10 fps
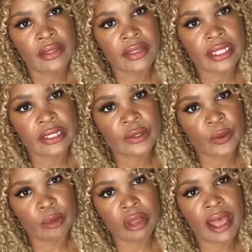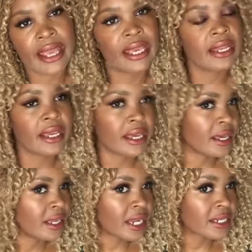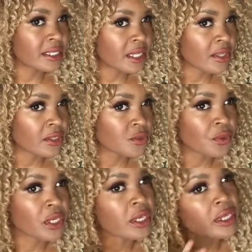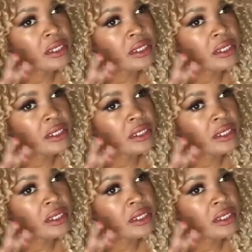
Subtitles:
this to apply it, and I just think it looks really good.